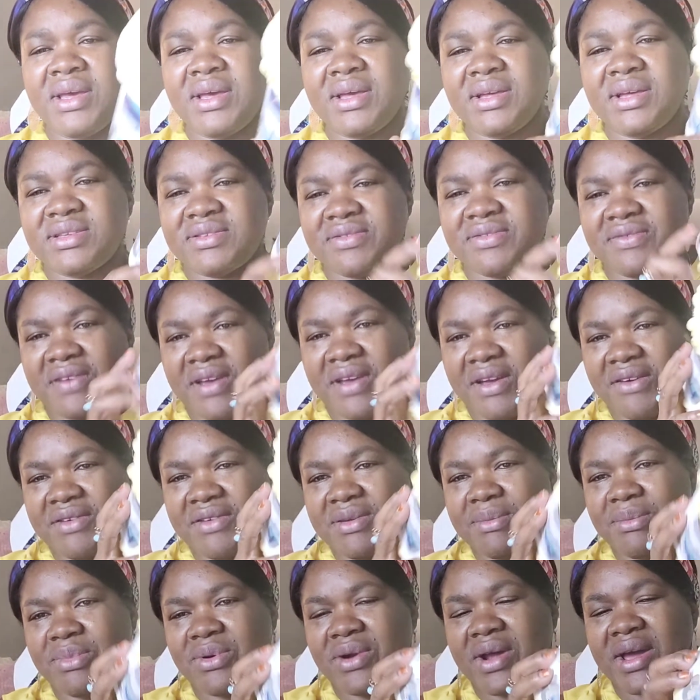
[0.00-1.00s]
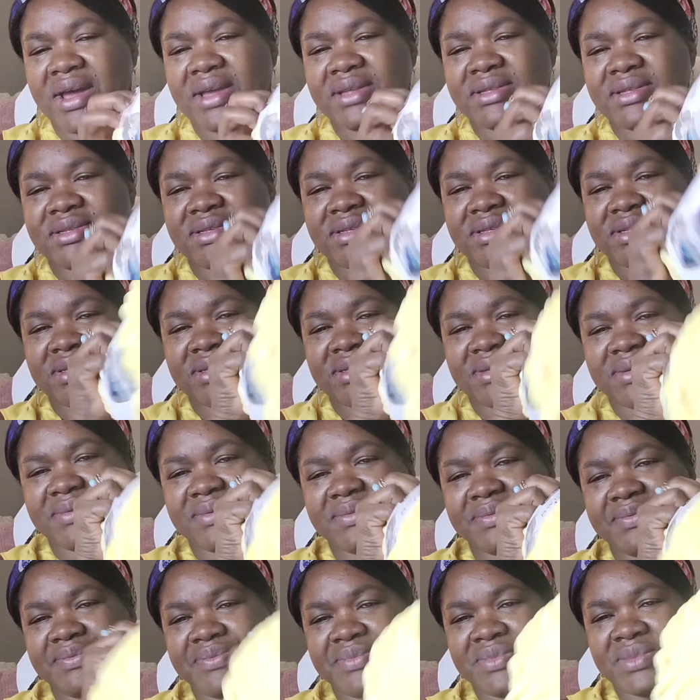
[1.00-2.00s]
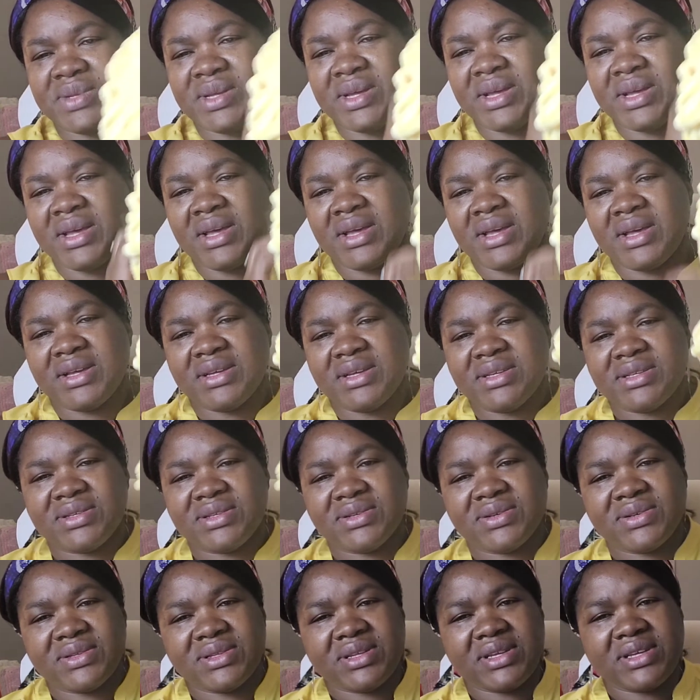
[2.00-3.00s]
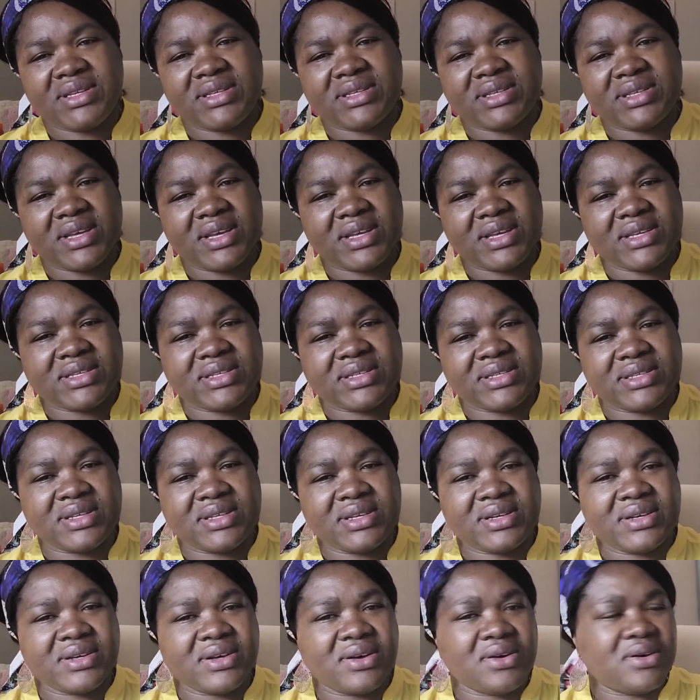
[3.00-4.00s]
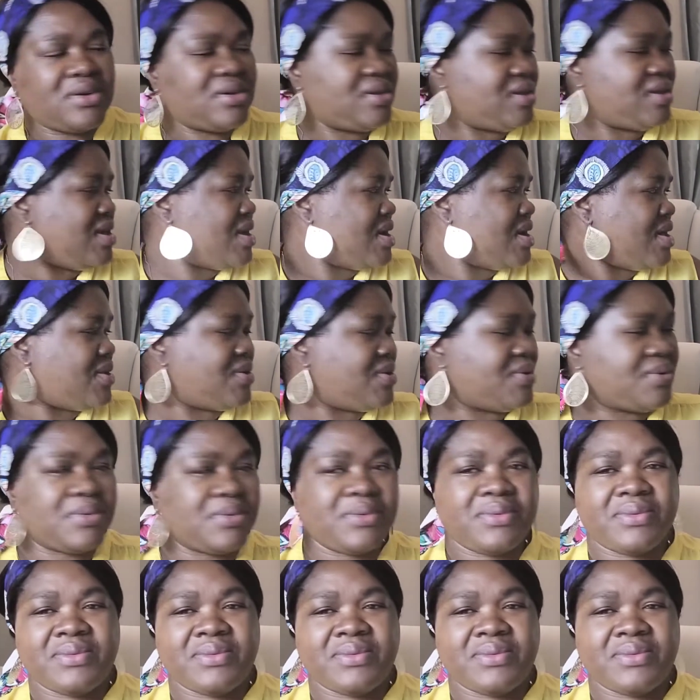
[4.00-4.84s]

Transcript: It's very bright. So this is the yellow.